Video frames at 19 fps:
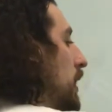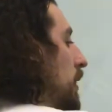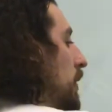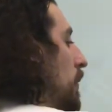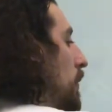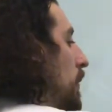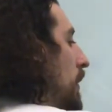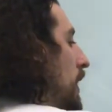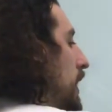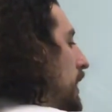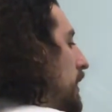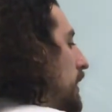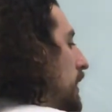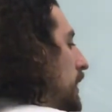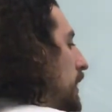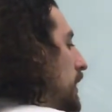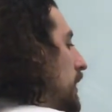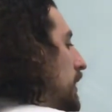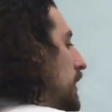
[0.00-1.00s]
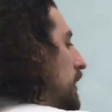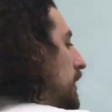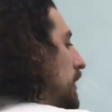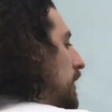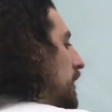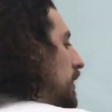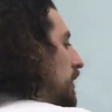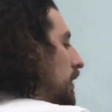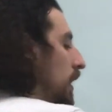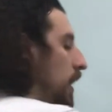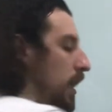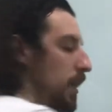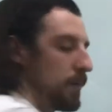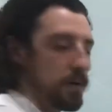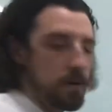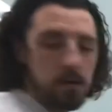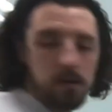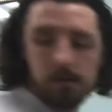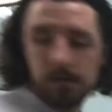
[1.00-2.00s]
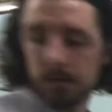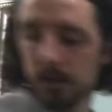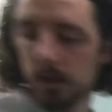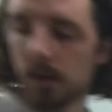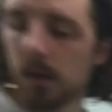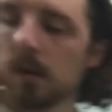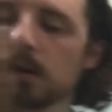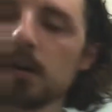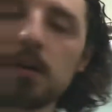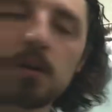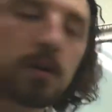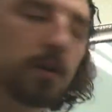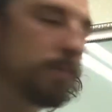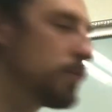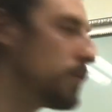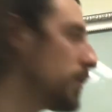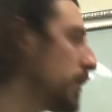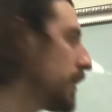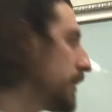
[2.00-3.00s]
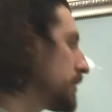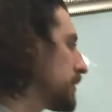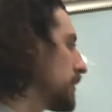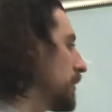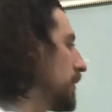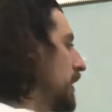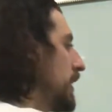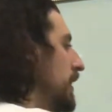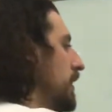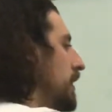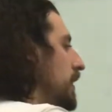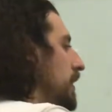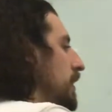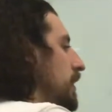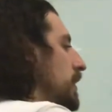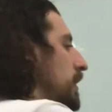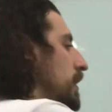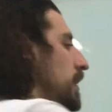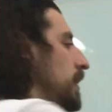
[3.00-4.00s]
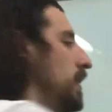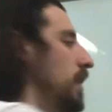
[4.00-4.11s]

we'll write. We don't know if it's a girl or a boy, so we'll write the